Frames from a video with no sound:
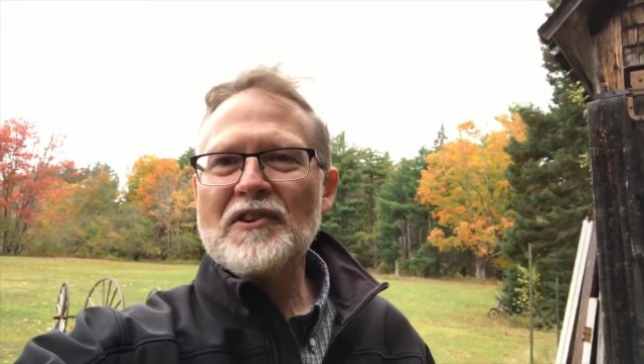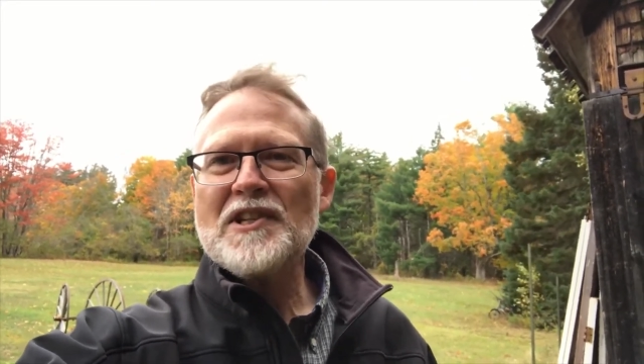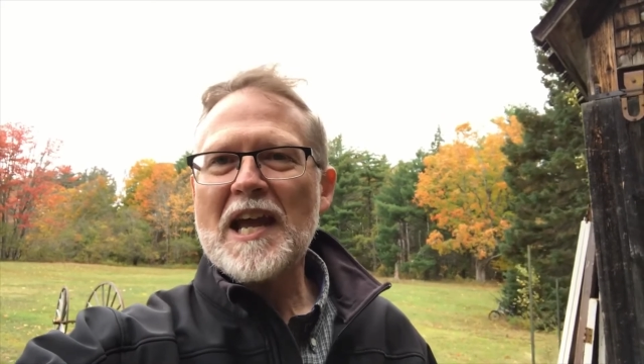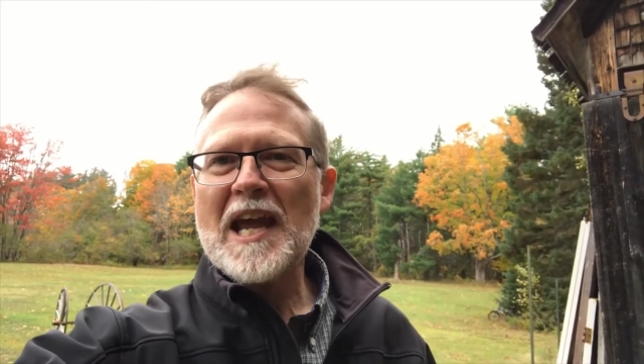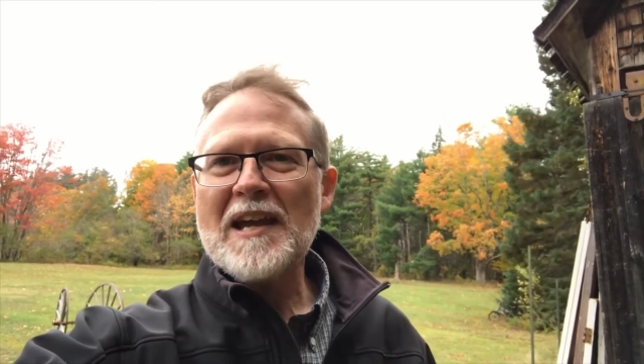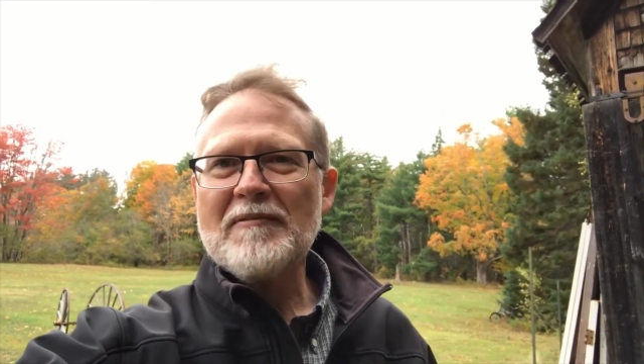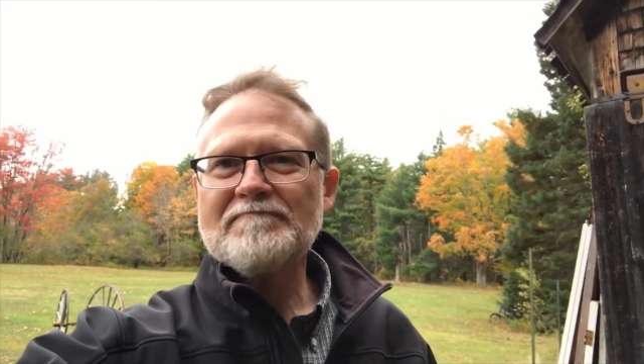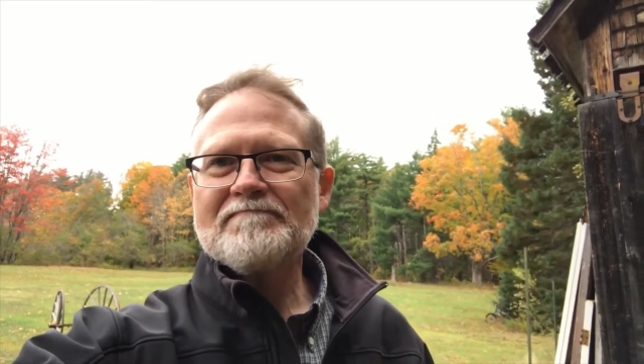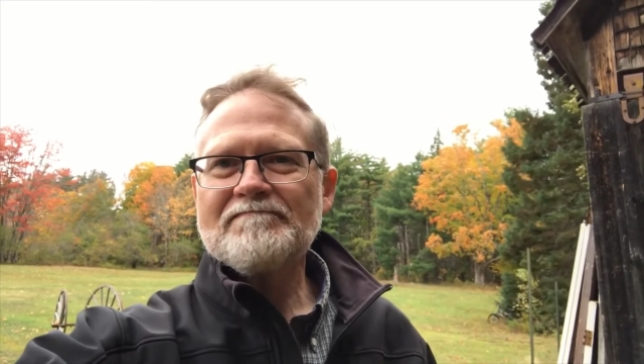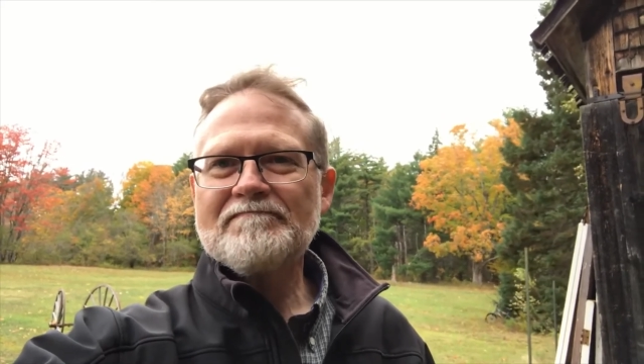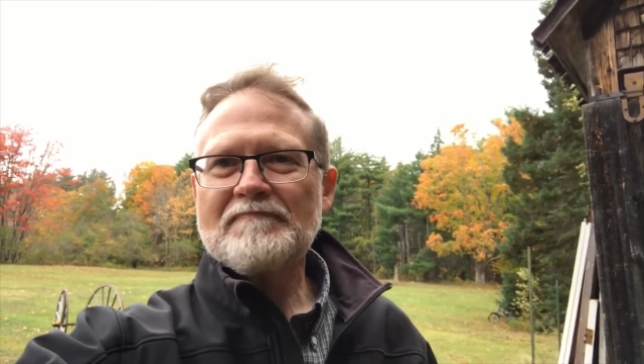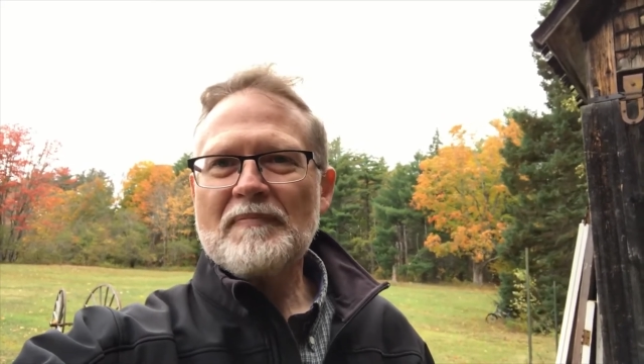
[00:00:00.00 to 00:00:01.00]
day.
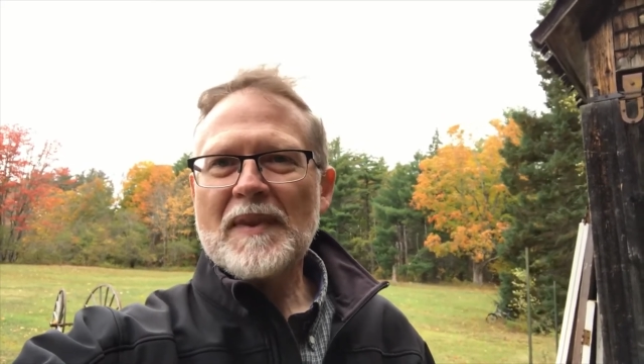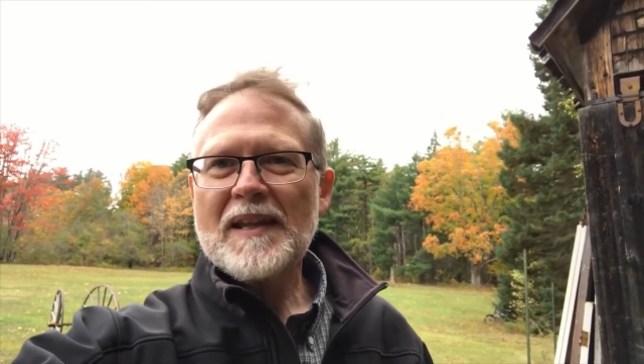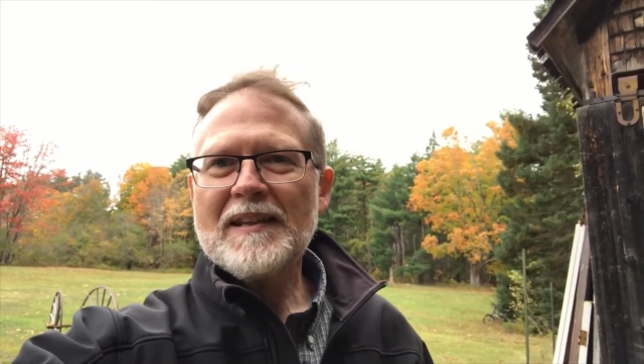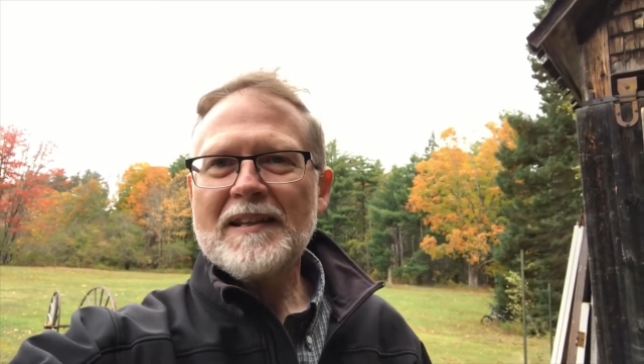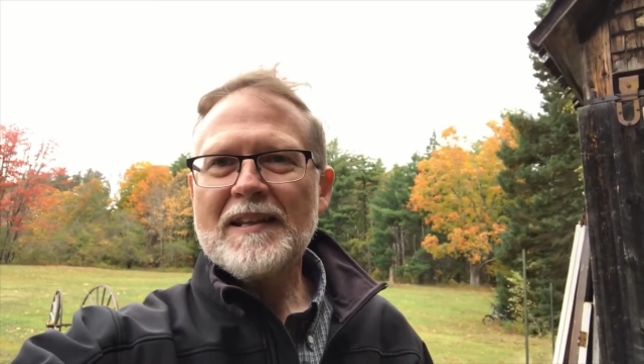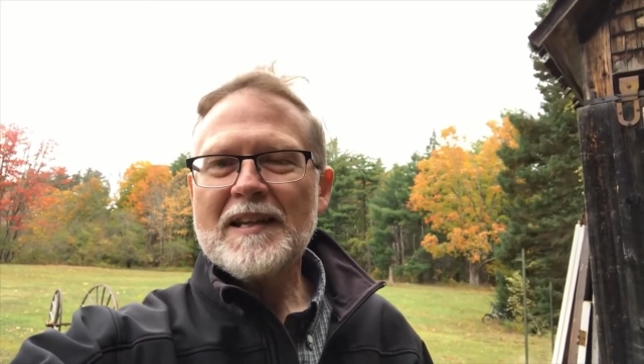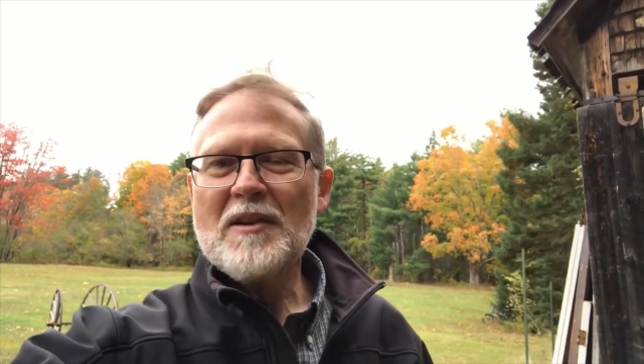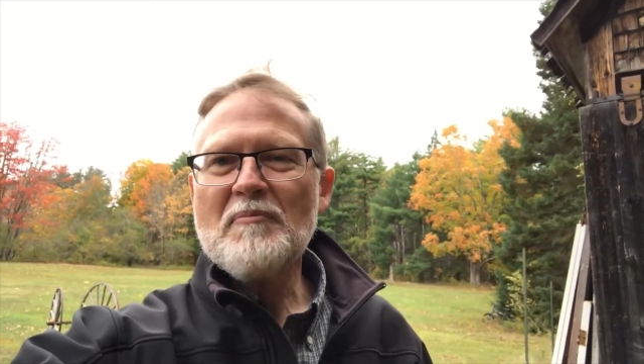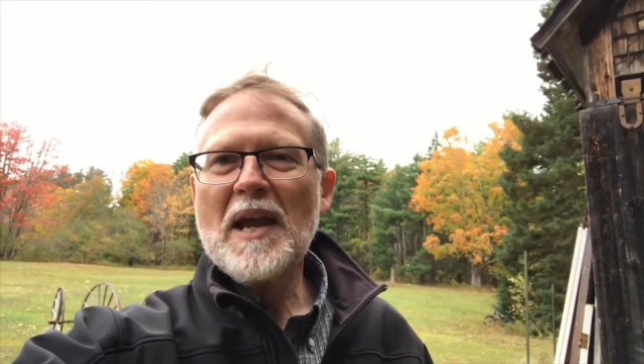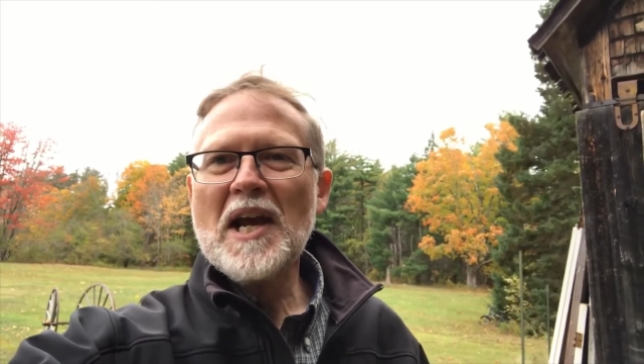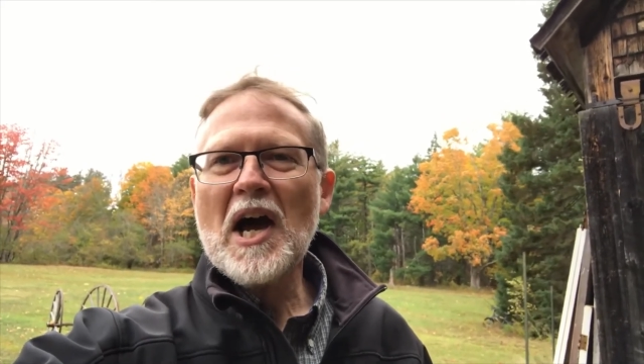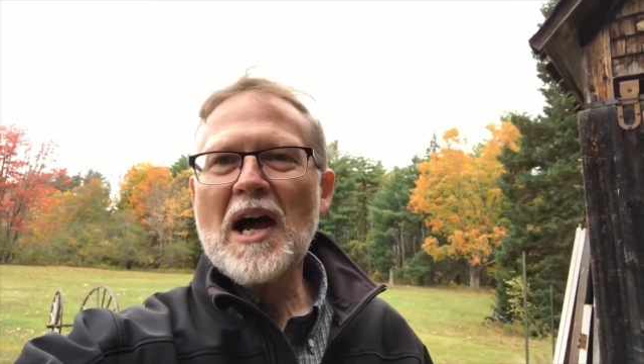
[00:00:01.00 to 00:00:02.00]

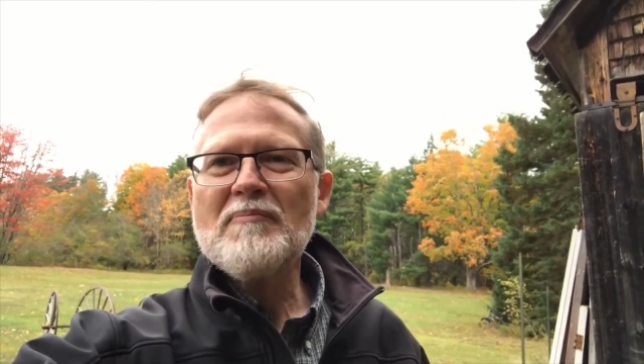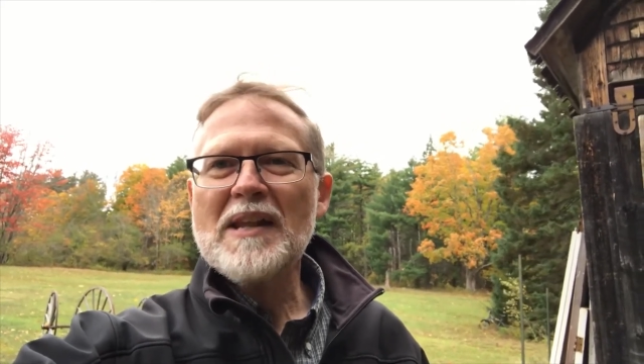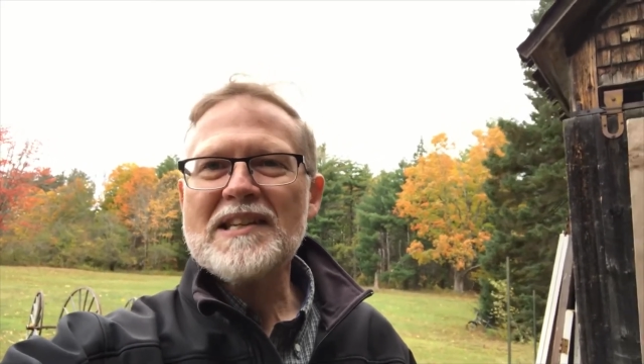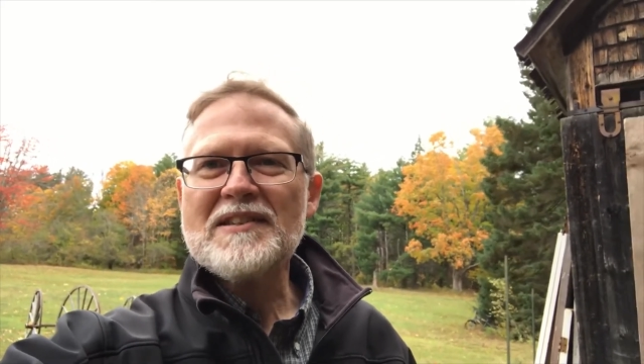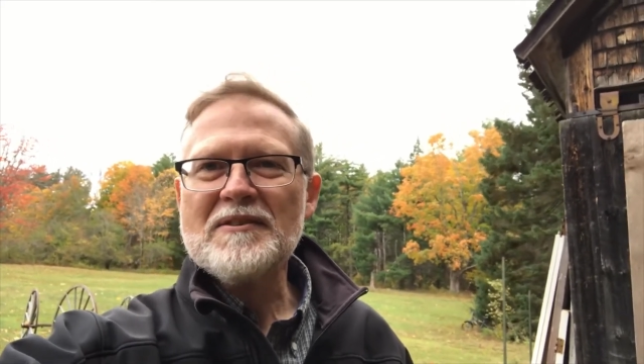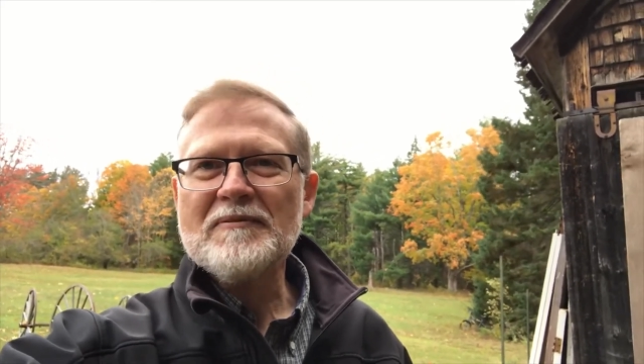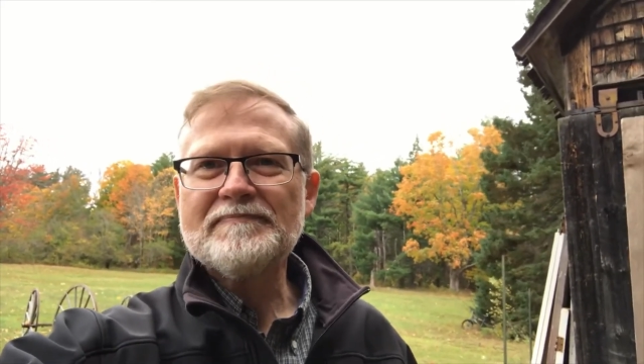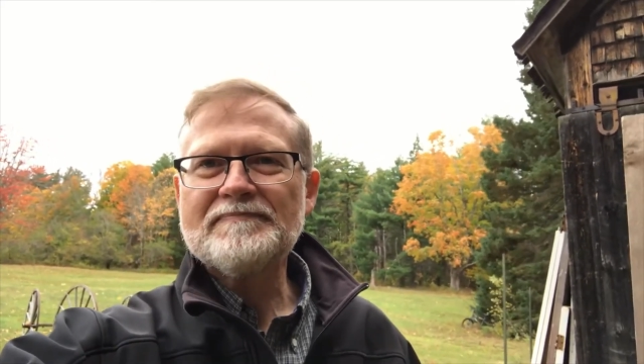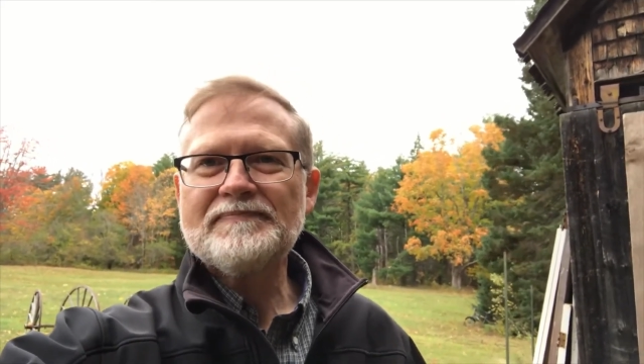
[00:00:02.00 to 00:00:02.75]
May God bless you.